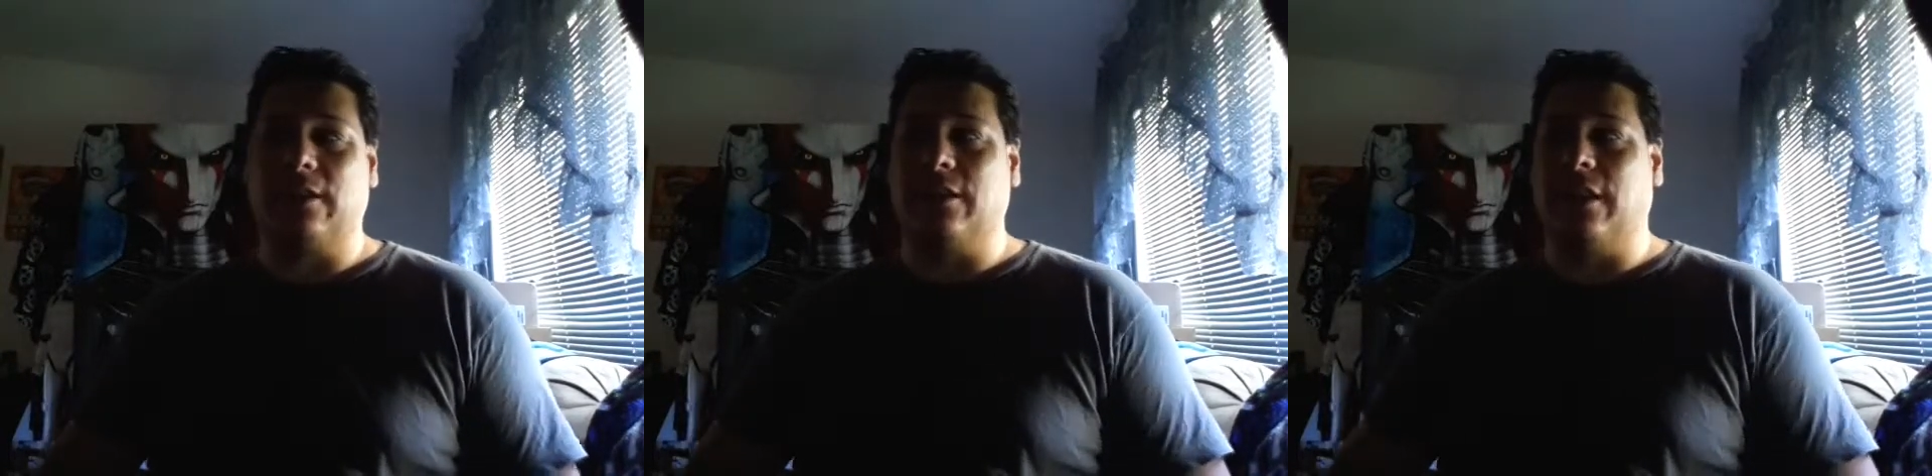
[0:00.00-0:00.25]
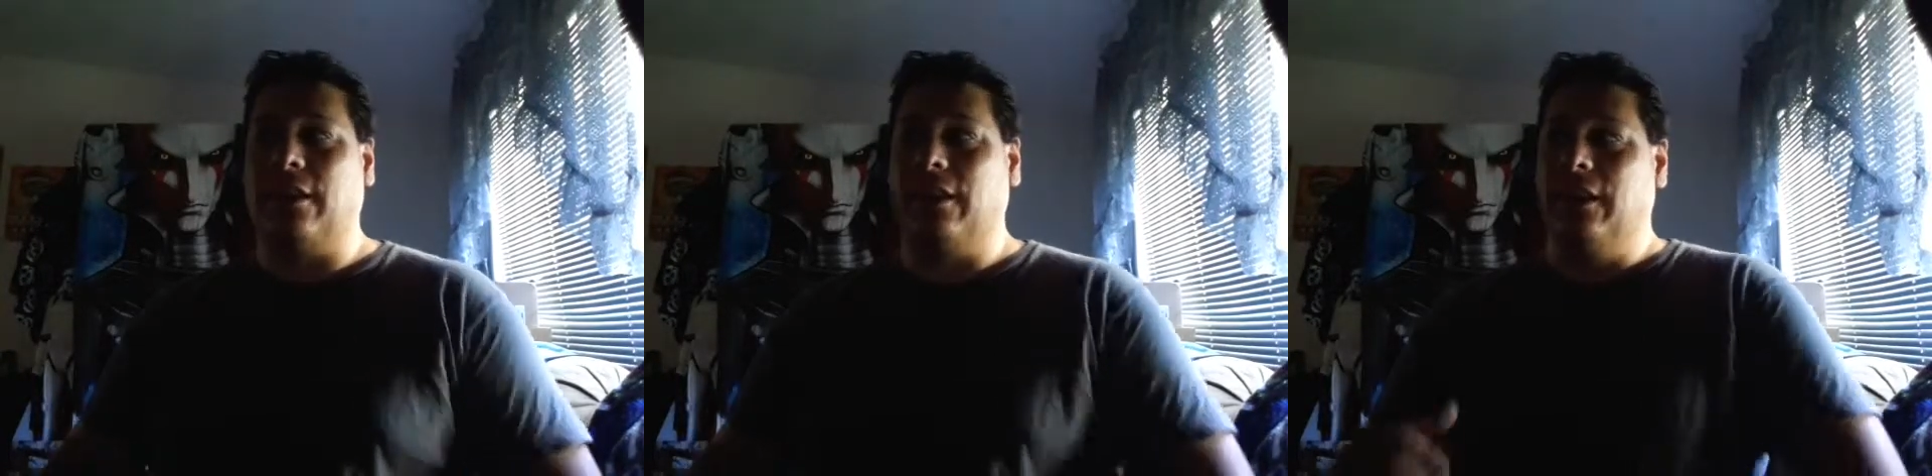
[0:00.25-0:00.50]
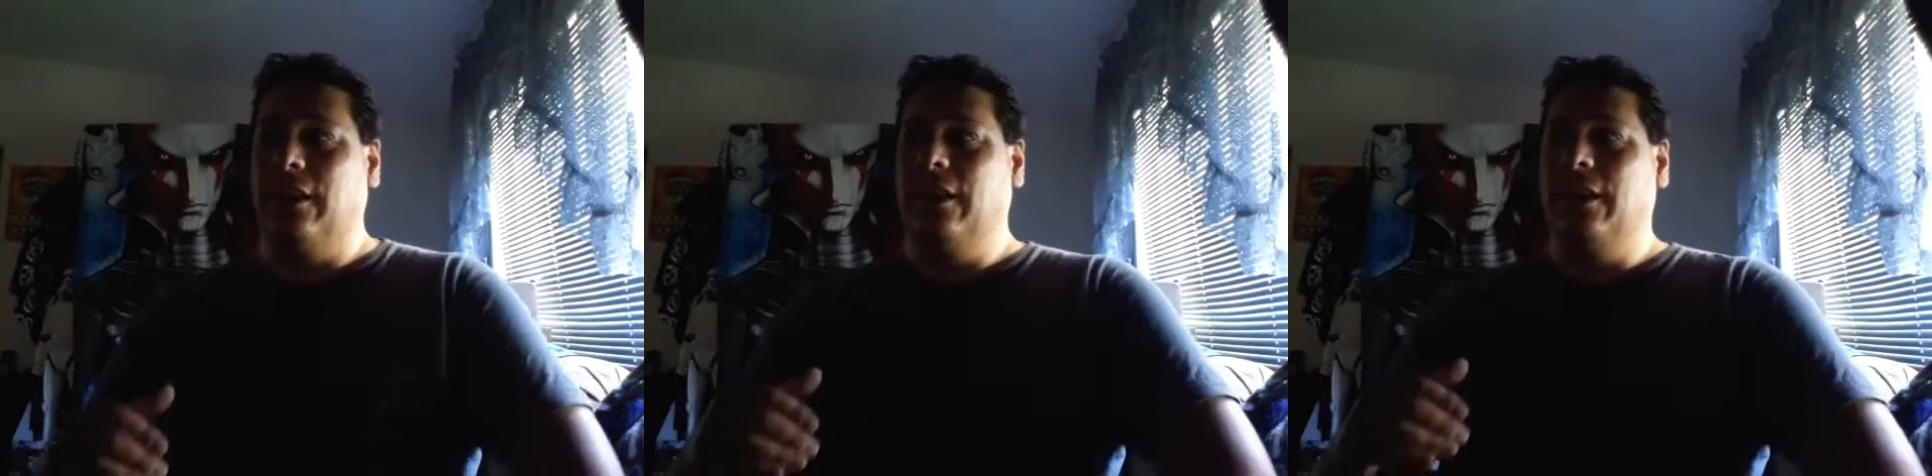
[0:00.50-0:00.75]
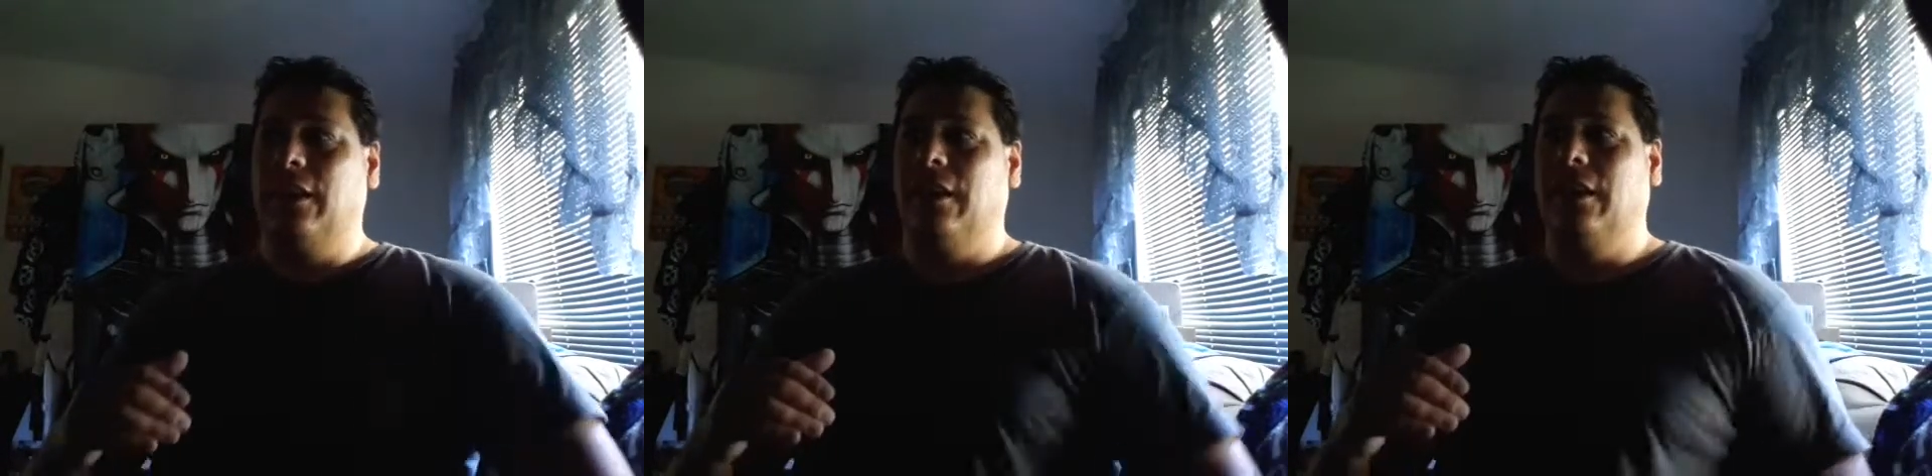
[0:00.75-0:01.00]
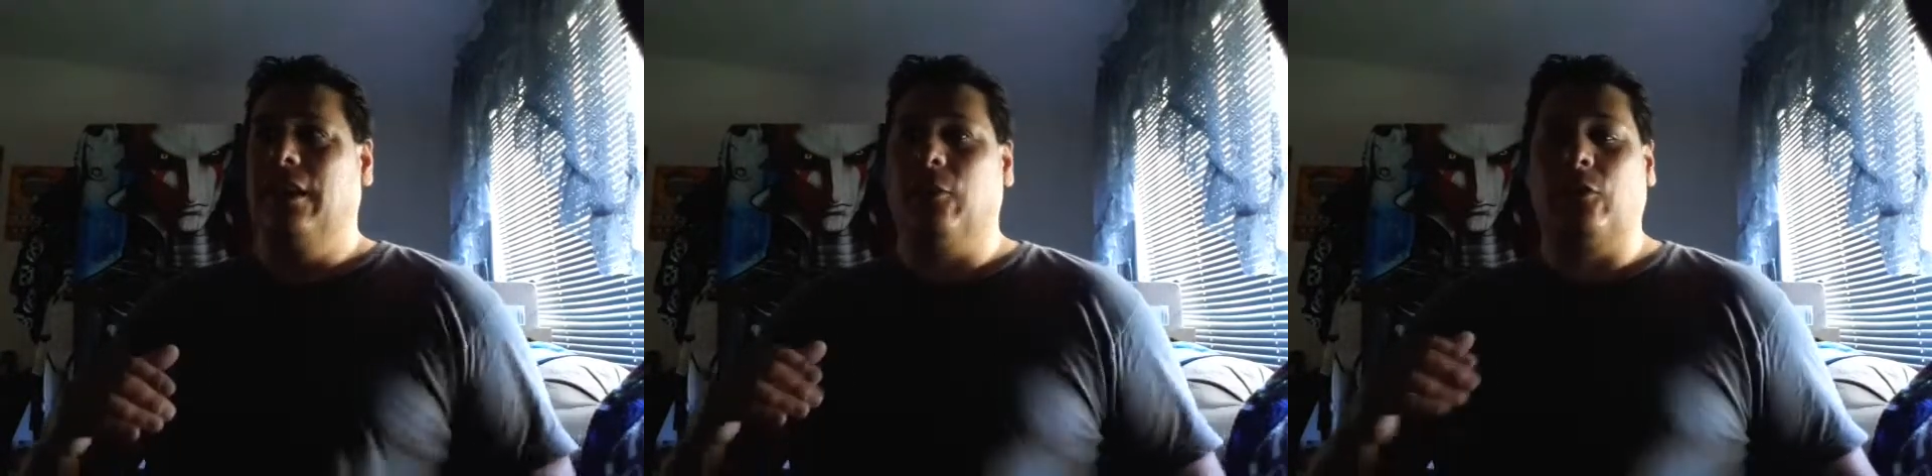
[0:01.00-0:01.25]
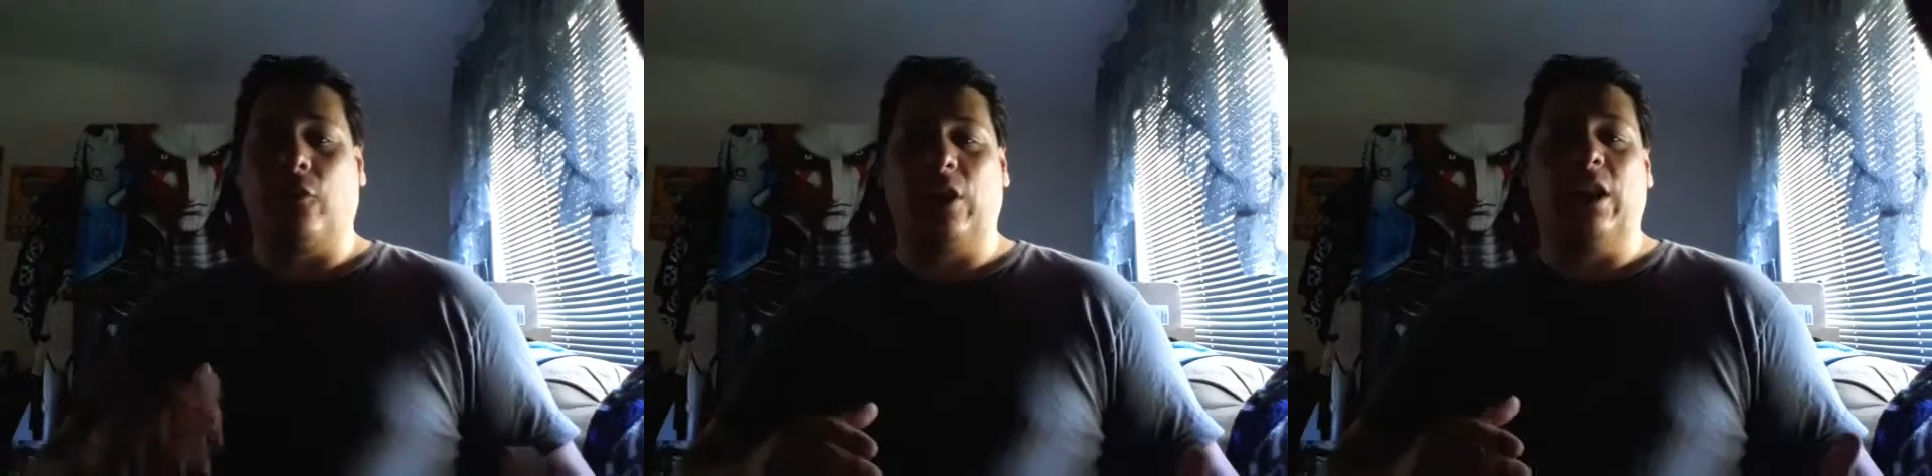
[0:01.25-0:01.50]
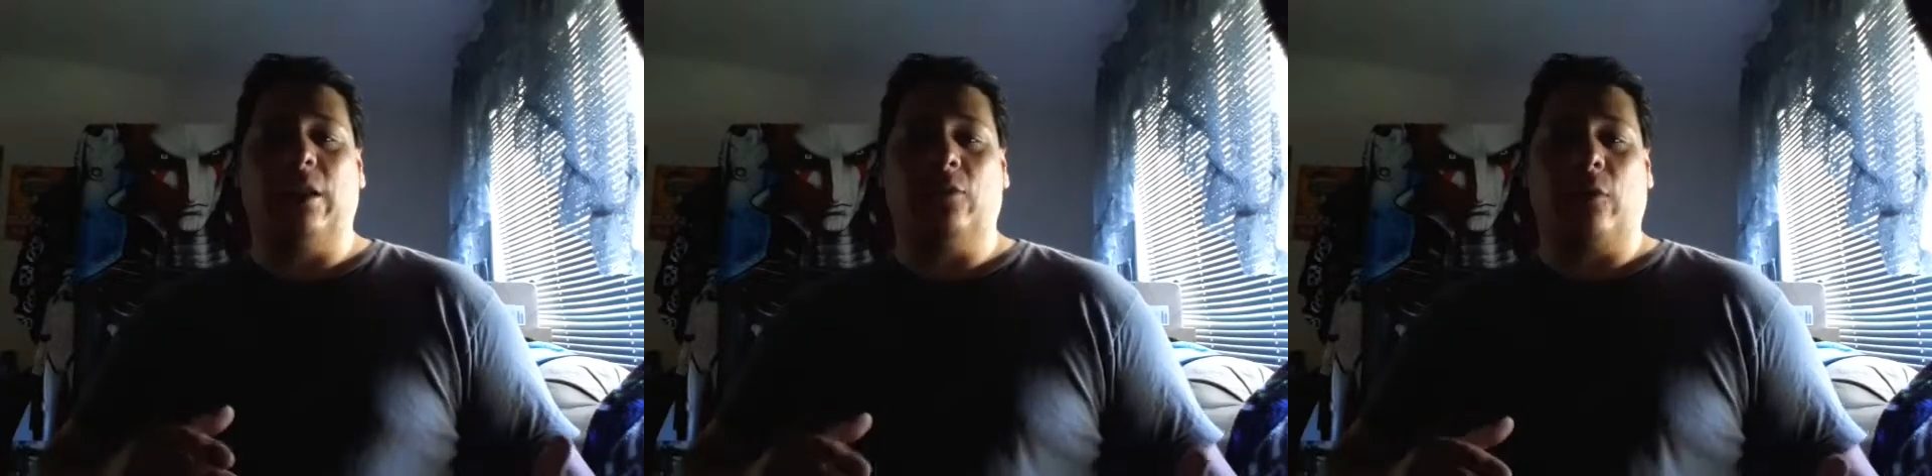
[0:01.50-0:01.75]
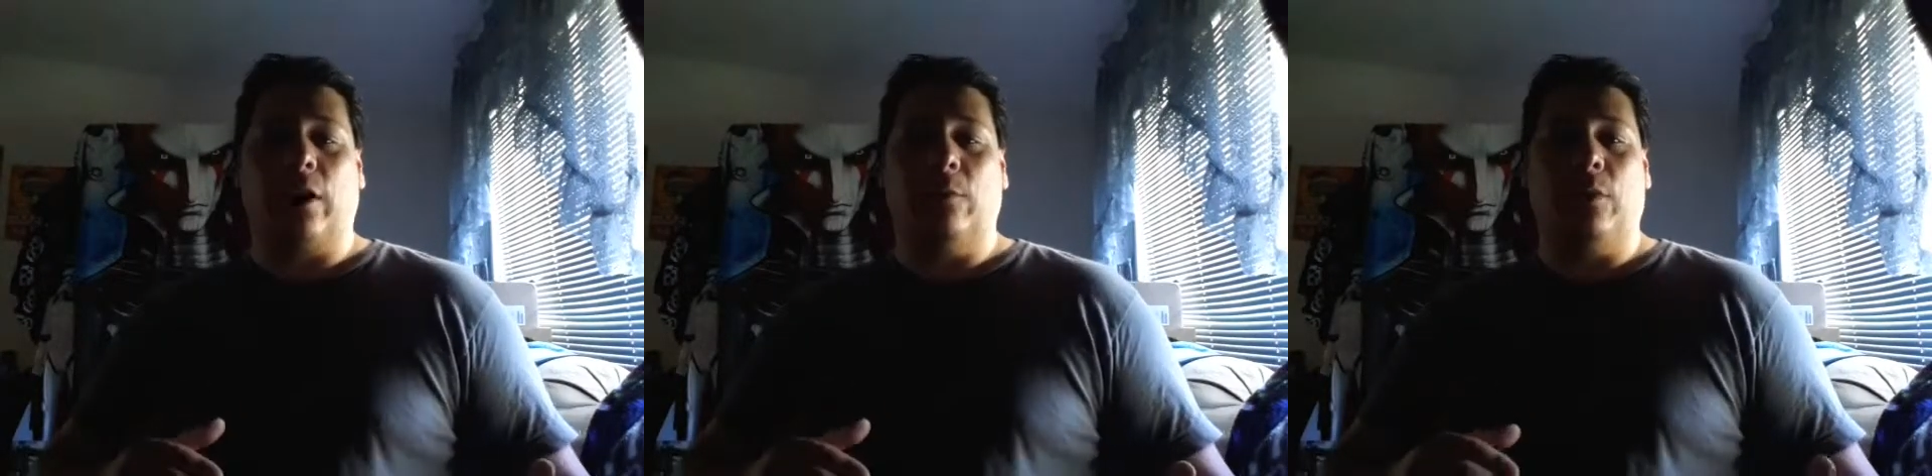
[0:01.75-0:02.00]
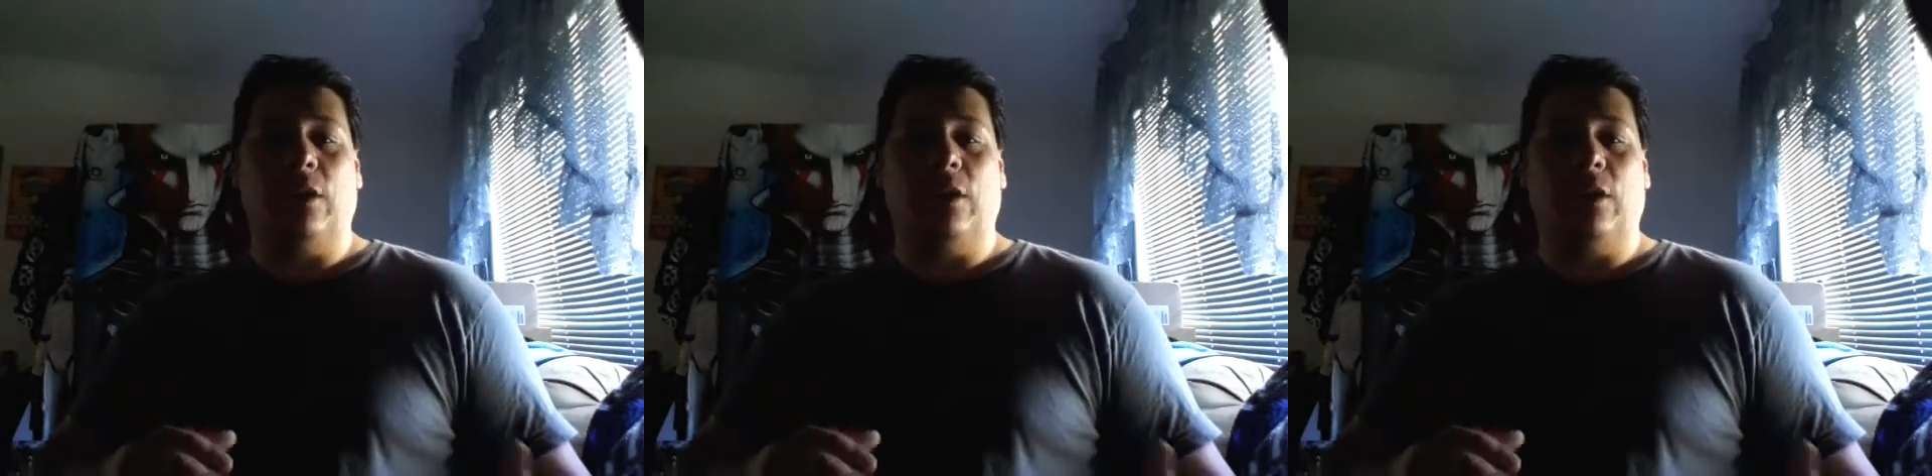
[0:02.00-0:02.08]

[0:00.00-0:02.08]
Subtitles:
It's like it was for kids, right?